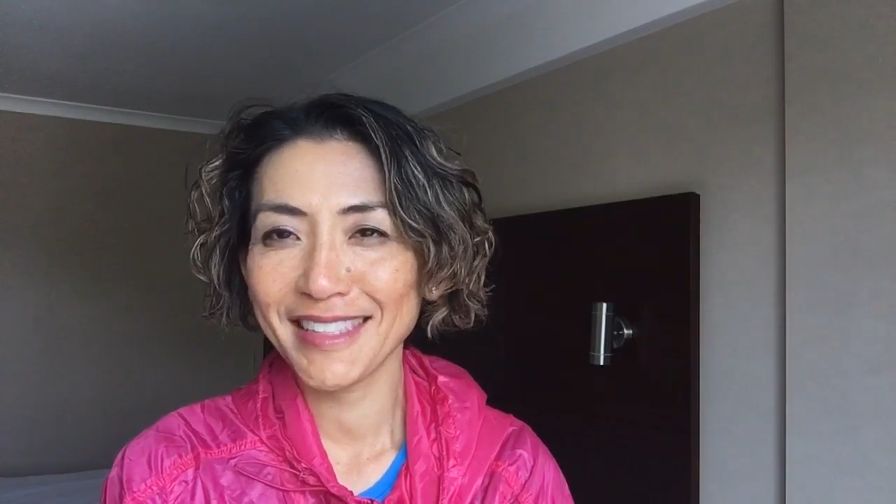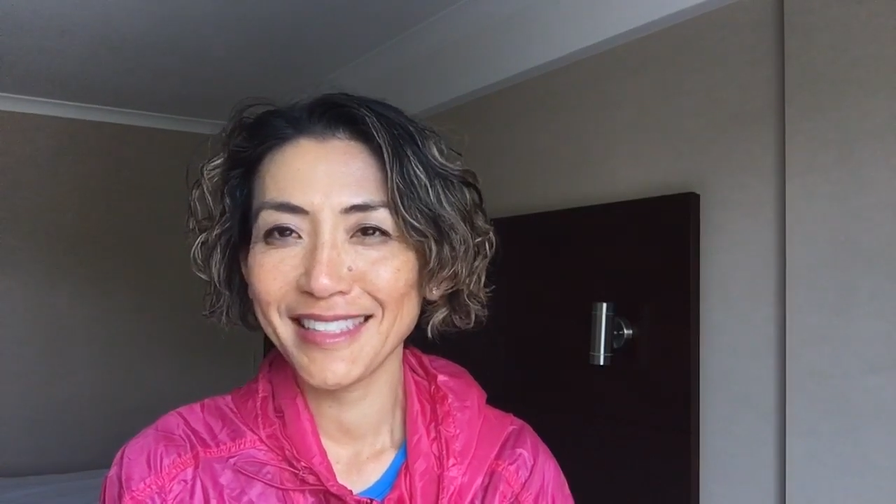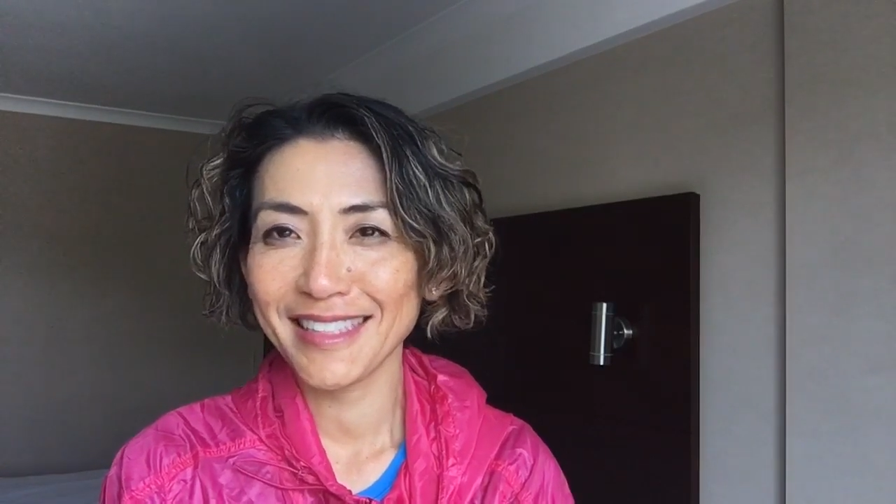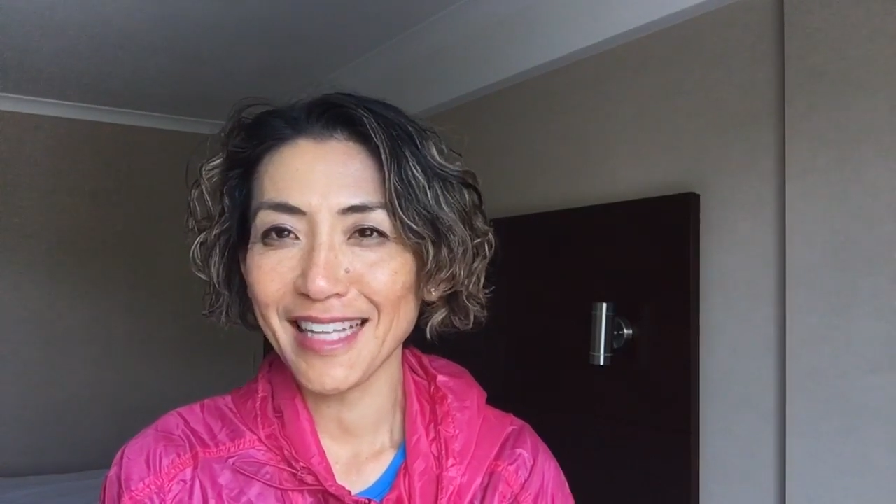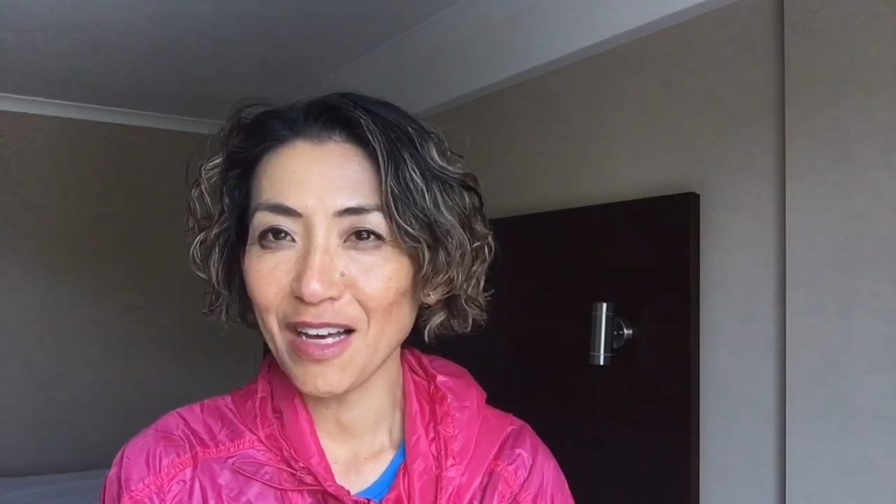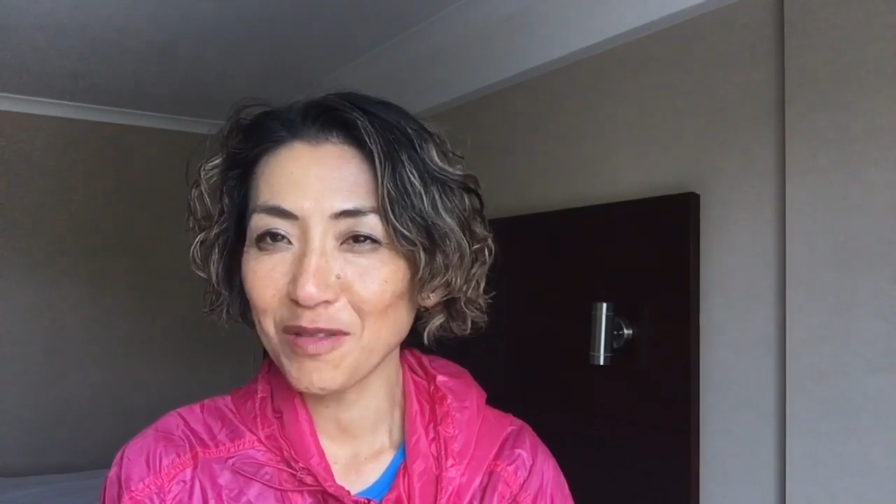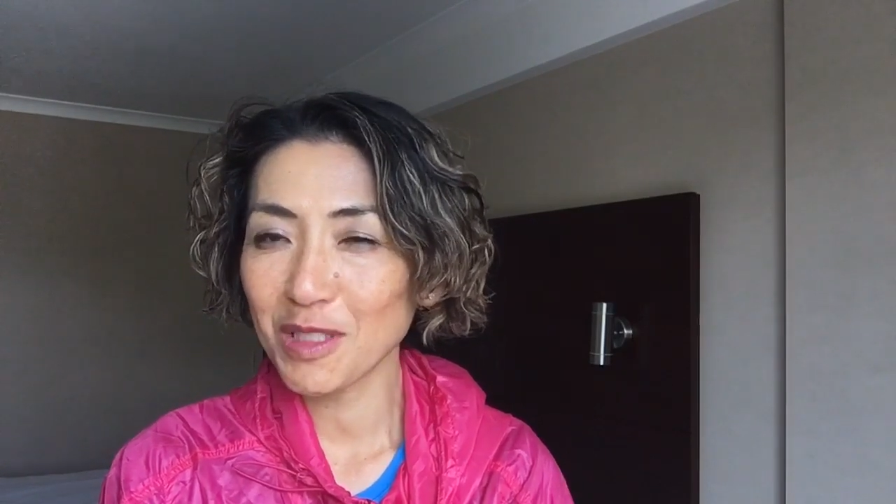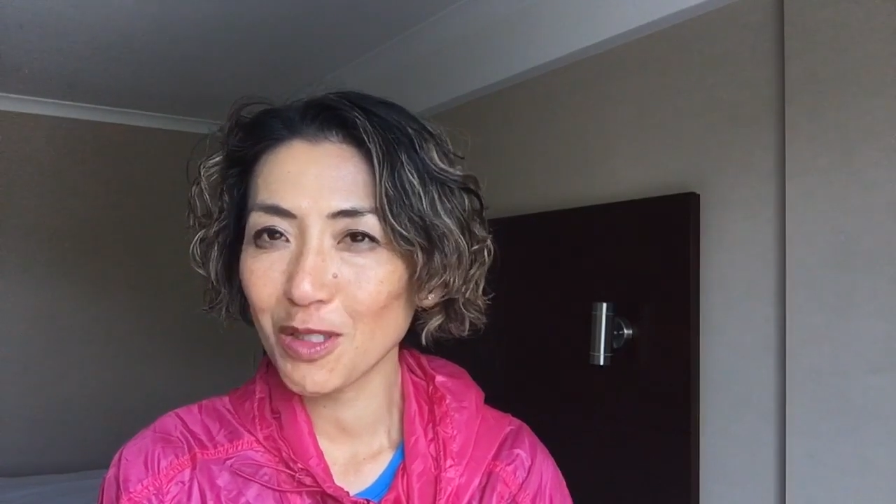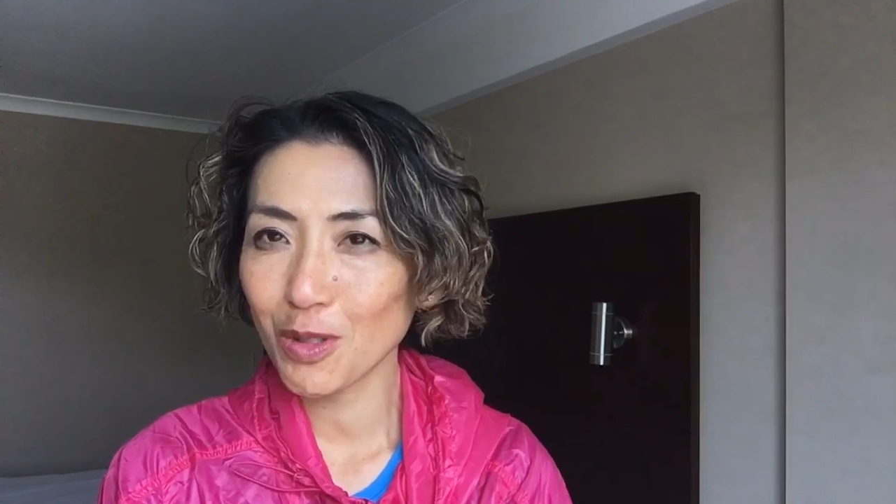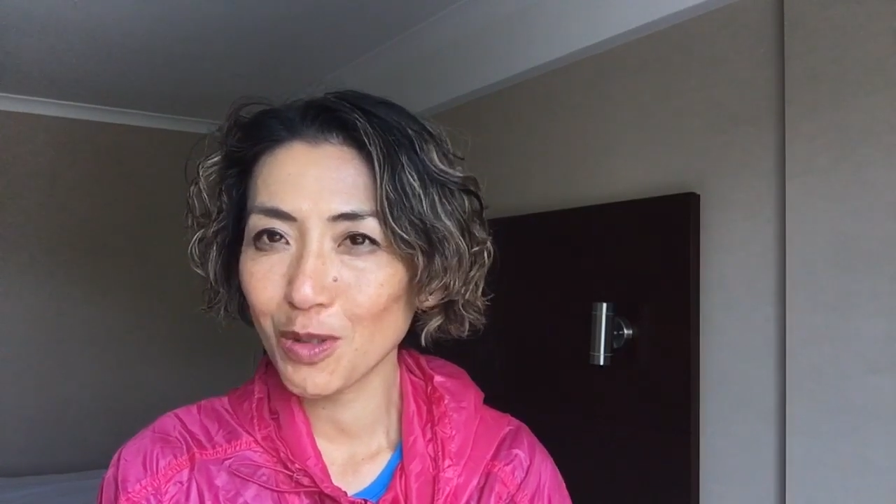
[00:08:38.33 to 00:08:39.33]
That was
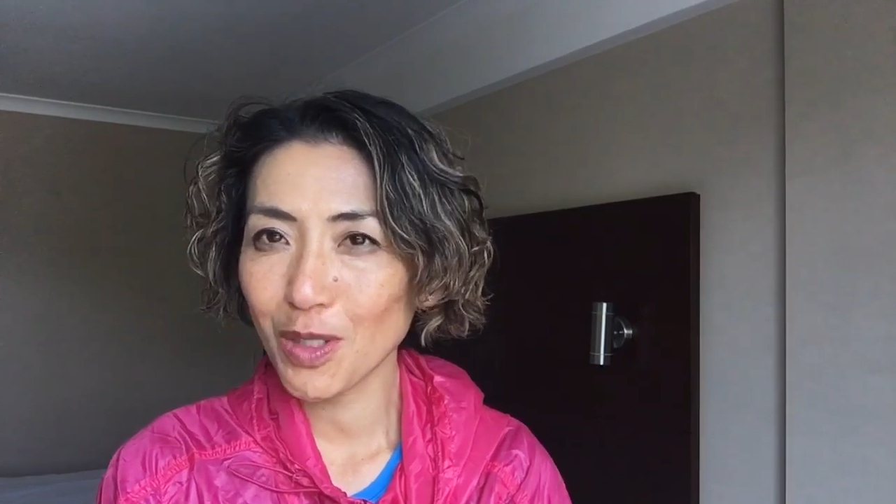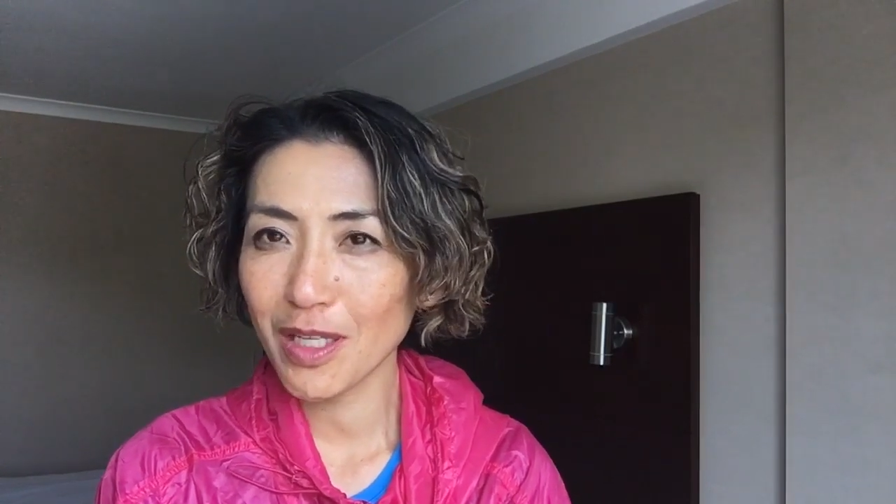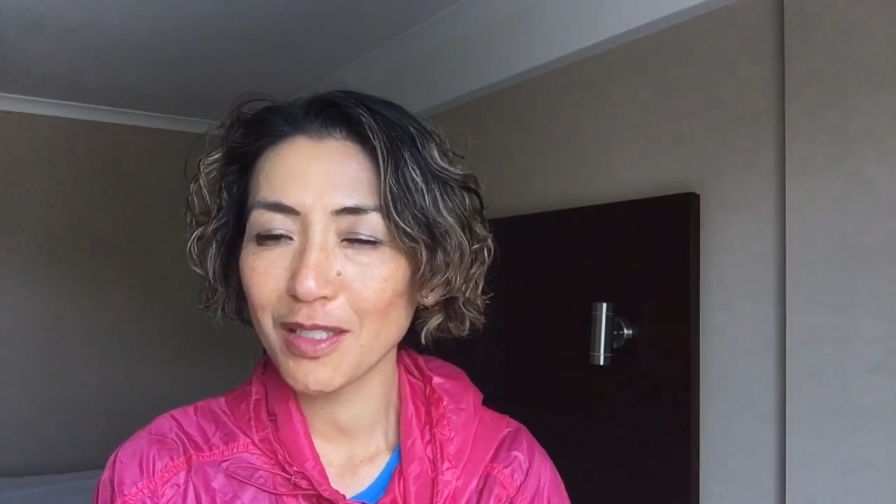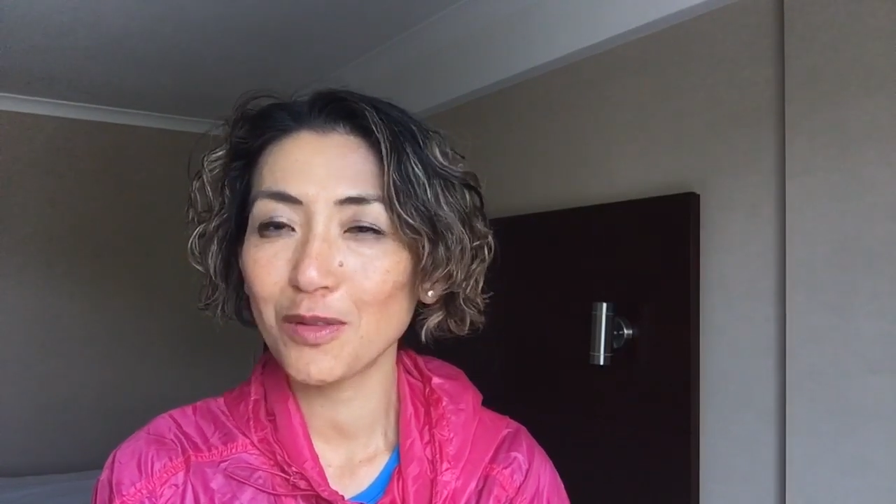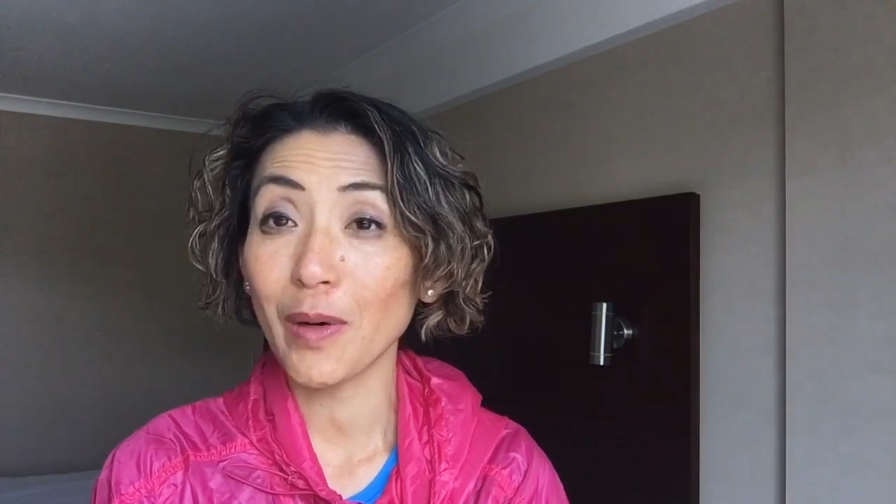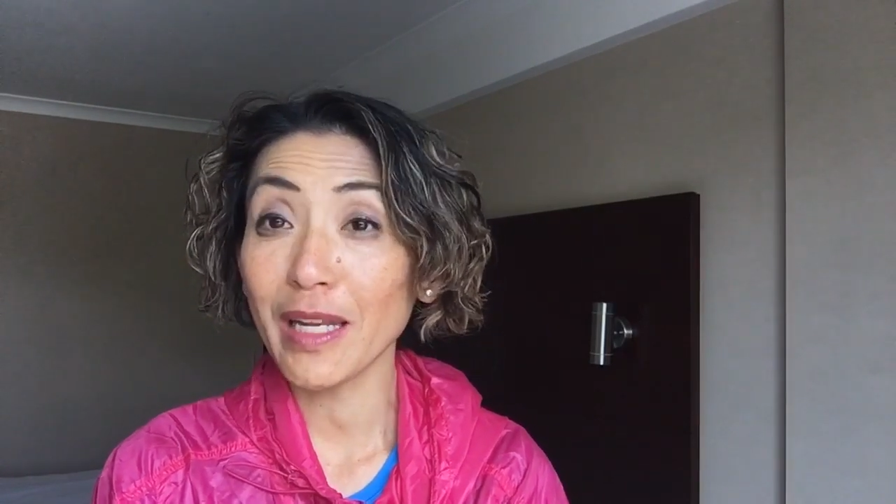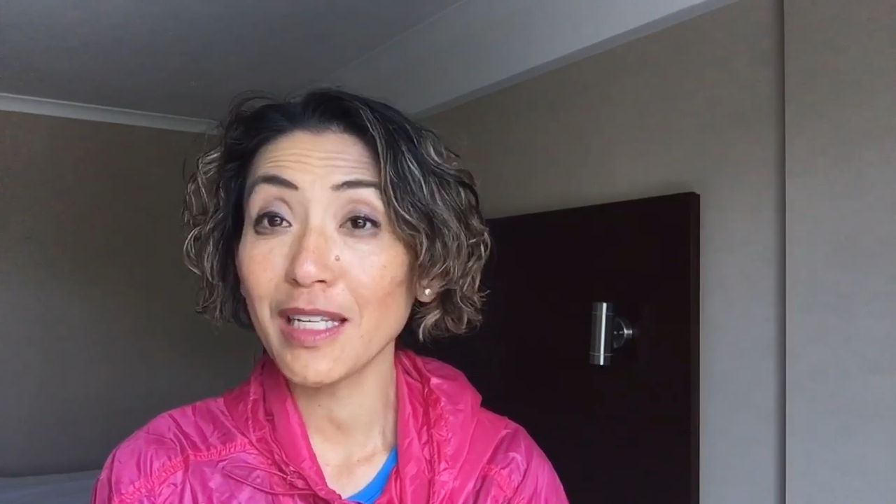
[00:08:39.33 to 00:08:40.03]
a great